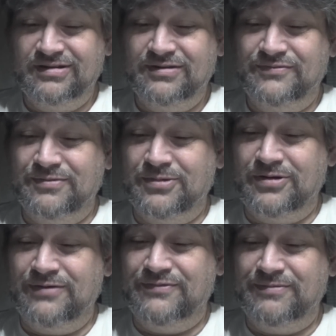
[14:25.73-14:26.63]
For more
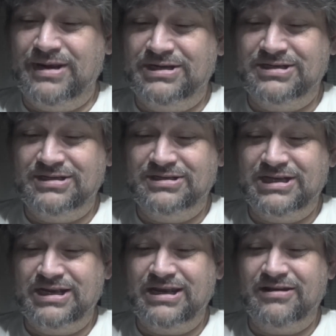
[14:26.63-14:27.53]
information,
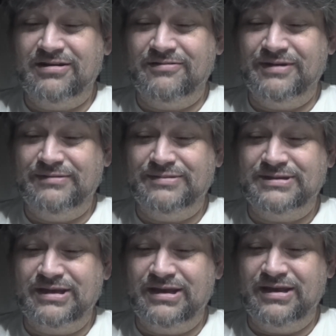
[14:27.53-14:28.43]
check out our
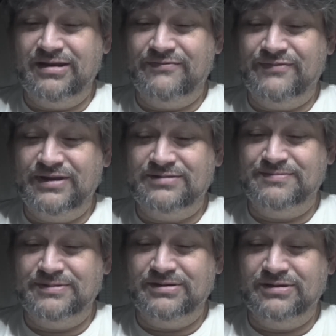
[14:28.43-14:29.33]
website,
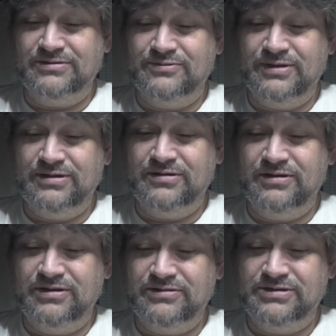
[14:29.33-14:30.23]
Facebook, Twitter,
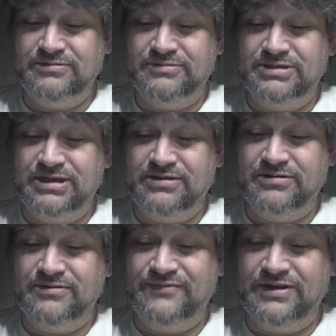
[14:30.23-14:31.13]
YouTube
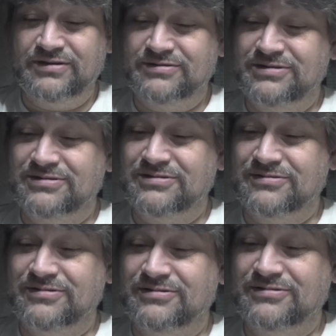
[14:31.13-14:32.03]
channel, video
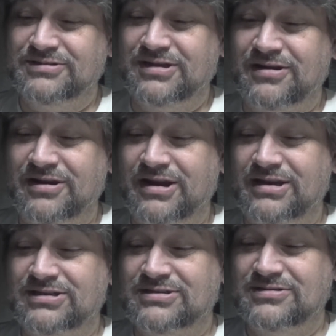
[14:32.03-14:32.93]
tutorials, online
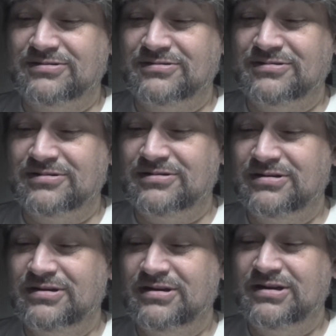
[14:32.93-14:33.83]
store,
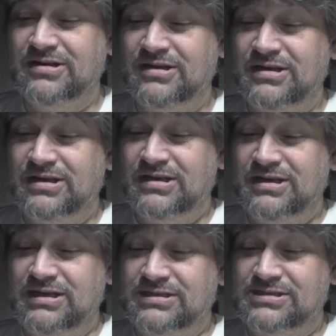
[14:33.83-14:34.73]

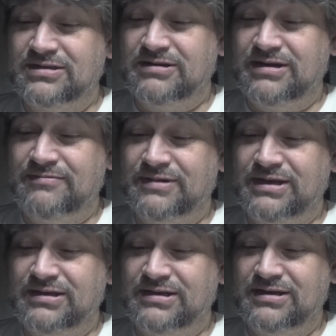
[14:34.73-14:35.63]
Instagram,
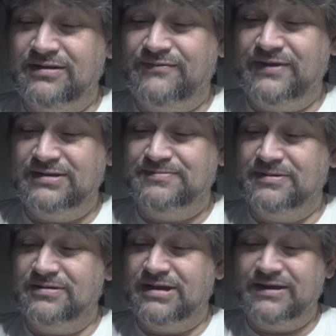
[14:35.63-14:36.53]
LinkedIn, and
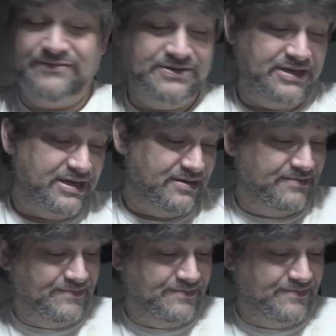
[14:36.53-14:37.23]
Facebook live chat.